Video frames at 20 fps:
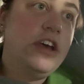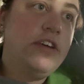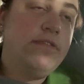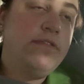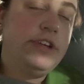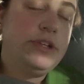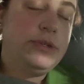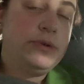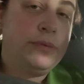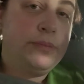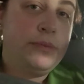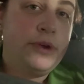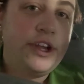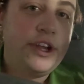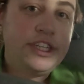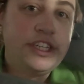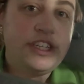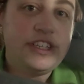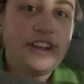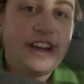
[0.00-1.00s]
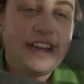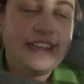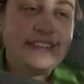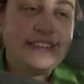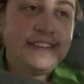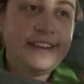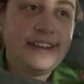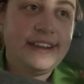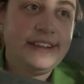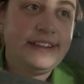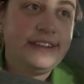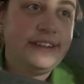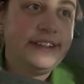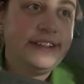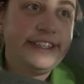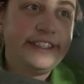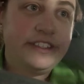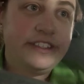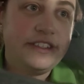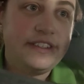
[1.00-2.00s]
visual merchandising and
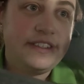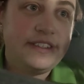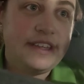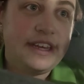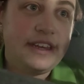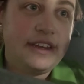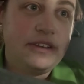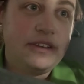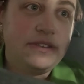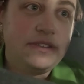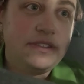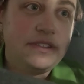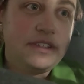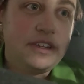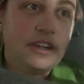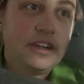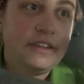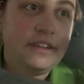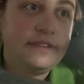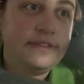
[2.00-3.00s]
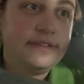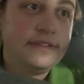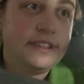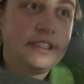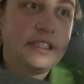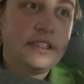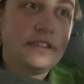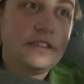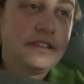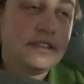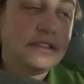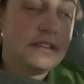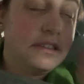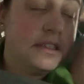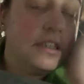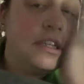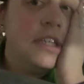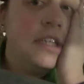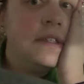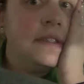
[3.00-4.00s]
clearance sales stuff, and
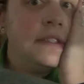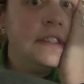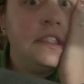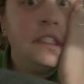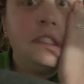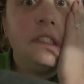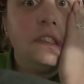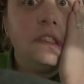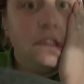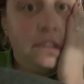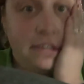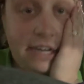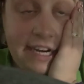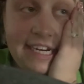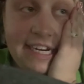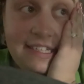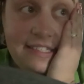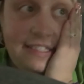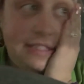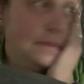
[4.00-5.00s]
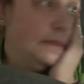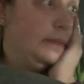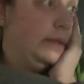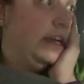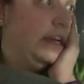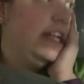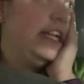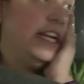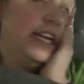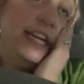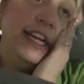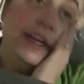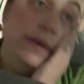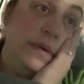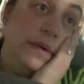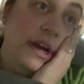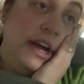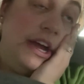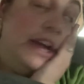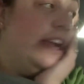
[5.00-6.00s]
it was just crazy. But
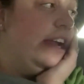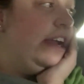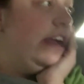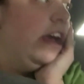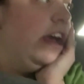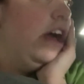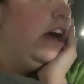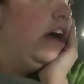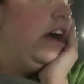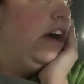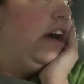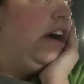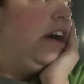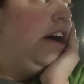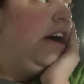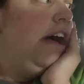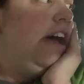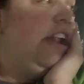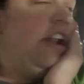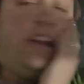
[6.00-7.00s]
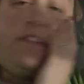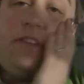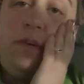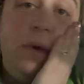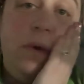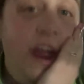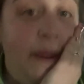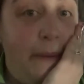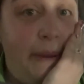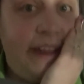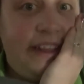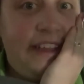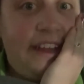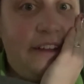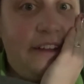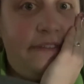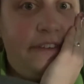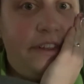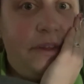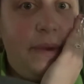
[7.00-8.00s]
anyway, I don't have to worry about
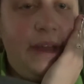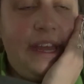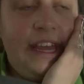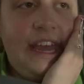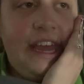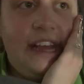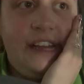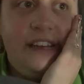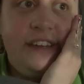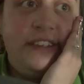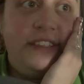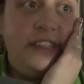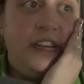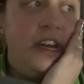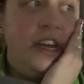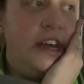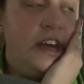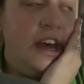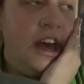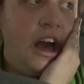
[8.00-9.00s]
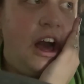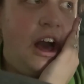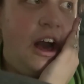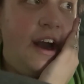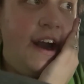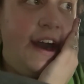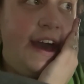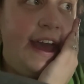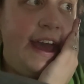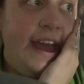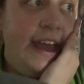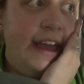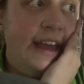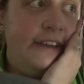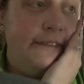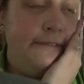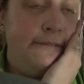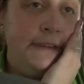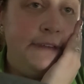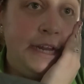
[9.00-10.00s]
that for the weekend.
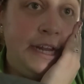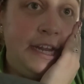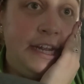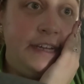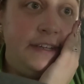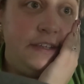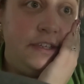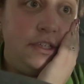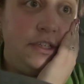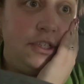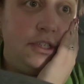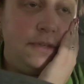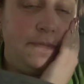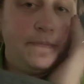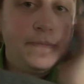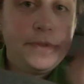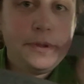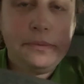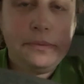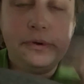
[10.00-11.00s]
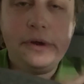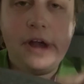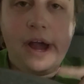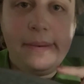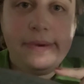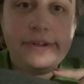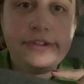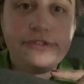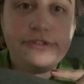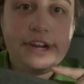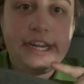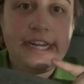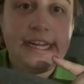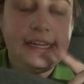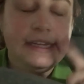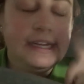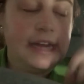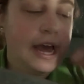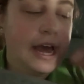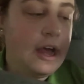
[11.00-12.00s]
I finished the book I was
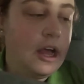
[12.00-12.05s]
reading,